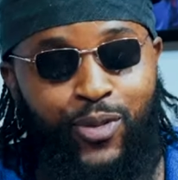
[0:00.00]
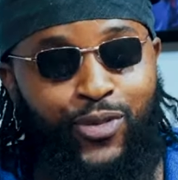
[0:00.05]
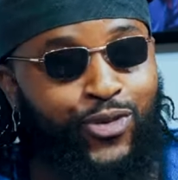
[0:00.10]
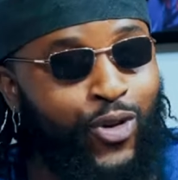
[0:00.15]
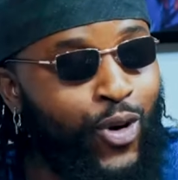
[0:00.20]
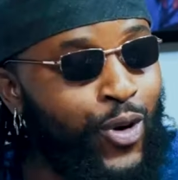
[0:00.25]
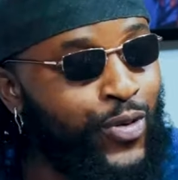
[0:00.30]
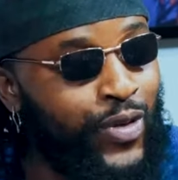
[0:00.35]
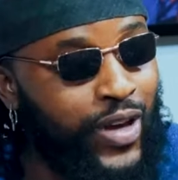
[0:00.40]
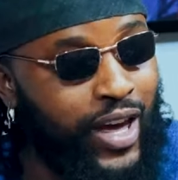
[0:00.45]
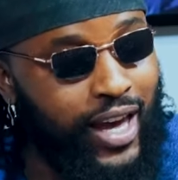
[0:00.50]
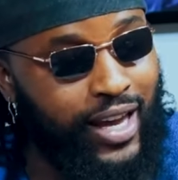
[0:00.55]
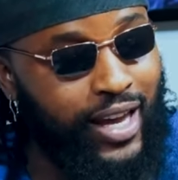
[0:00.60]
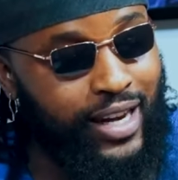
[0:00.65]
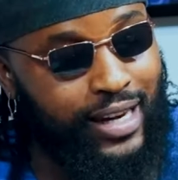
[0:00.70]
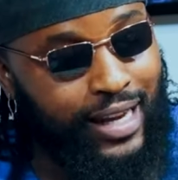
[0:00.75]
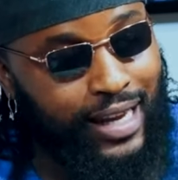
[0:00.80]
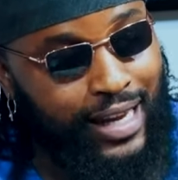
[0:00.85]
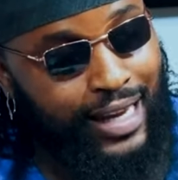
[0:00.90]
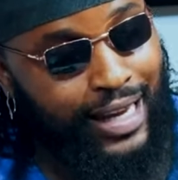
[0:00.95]
before
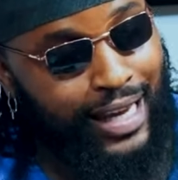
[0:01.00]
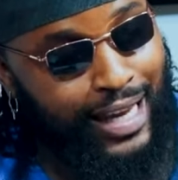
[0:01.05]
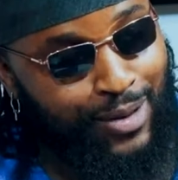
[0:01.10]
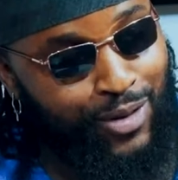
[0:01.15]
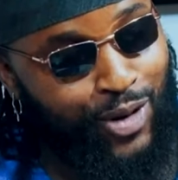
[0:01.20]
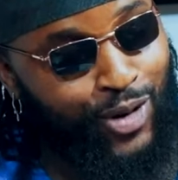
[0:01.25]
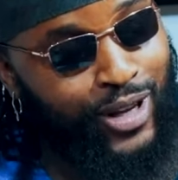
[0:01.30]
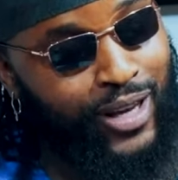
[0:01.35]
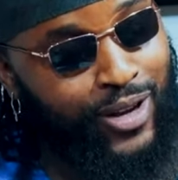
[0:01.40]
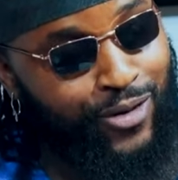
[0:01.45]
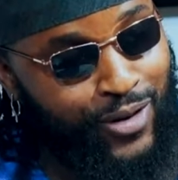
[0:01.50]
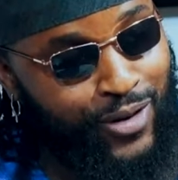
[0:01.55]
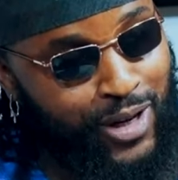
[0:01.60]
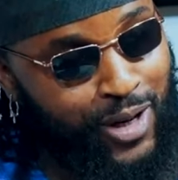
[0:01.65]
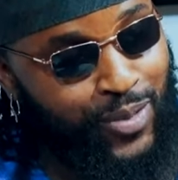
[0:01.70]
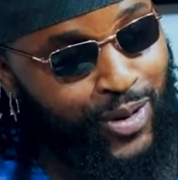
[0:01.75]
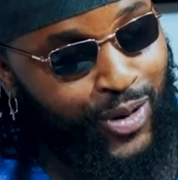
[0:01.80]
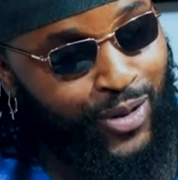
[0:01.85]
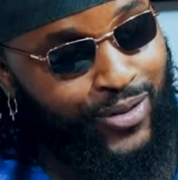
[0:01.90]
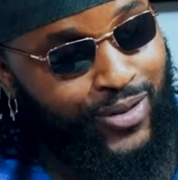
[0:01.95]
then, Kim, you're looking really
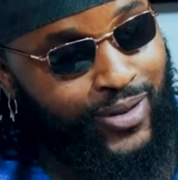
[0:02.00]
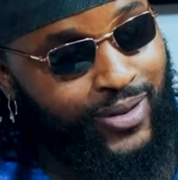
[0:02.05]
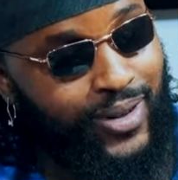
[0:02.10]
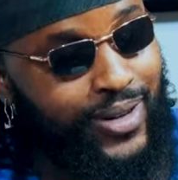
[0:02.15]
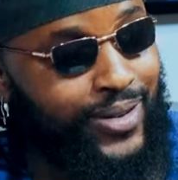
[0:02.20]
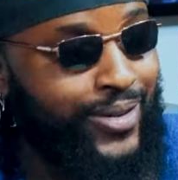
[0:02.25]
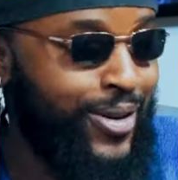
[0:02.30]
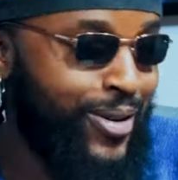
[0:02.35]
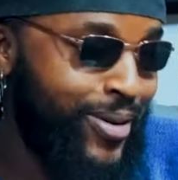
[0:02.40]
beautiful as